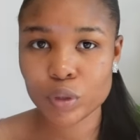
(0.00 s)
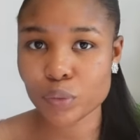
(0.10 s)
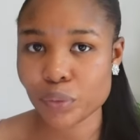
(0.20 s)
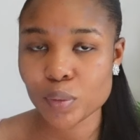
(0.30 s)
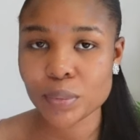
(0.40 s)

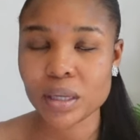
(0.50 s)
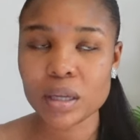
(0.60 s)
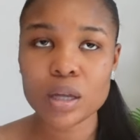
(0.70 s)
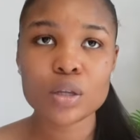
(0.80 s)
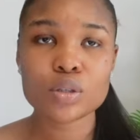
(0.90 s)
You feel
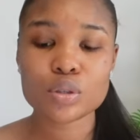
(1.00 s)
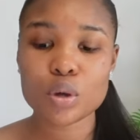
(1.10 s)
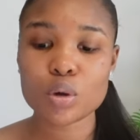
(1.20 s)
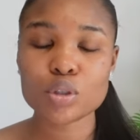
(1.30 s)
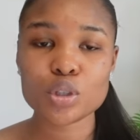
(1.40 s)
me?
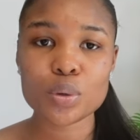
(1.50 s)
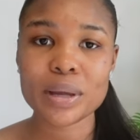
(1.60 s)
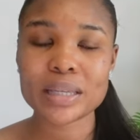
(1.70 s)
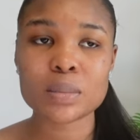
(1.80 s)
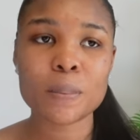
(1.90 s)
So you
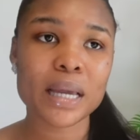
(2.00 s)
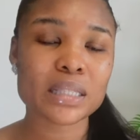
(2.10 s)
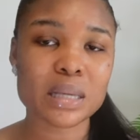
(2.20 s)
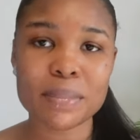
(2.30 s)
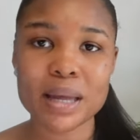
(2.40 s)
don't
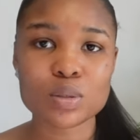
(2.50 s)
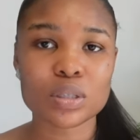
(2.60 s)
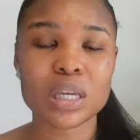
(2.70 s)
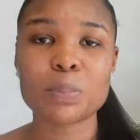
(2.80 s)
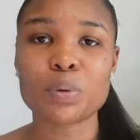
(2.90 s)
expect a man
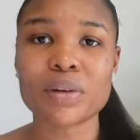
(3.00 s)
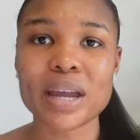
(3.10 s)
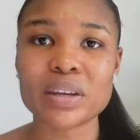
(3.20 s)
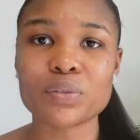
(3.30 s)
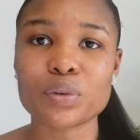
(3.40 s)
to keep
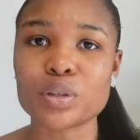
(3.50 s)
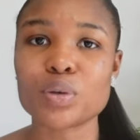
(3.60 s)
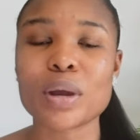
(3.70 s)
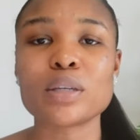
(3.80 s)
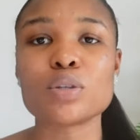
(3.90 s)
providing for
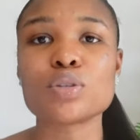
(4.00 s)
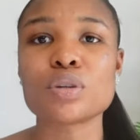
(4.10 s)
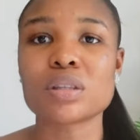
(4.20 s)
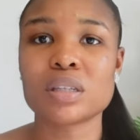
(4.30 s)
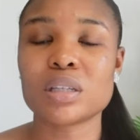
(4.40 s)
you and you do
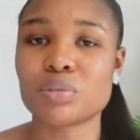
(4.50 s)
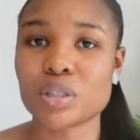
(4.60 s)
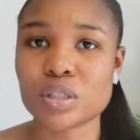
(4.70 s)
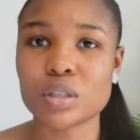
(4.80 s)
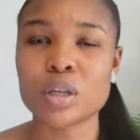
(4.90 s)
nothing in
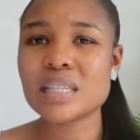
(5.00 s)
return.